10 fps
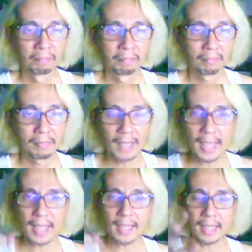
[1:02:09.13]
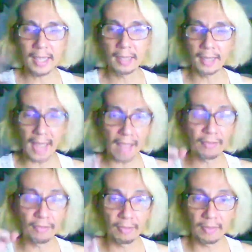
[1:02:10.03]
they
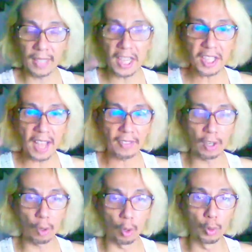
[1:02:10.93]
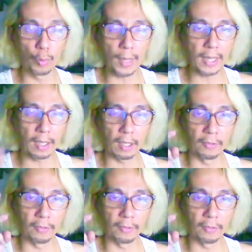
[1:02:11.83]
have each have their own way of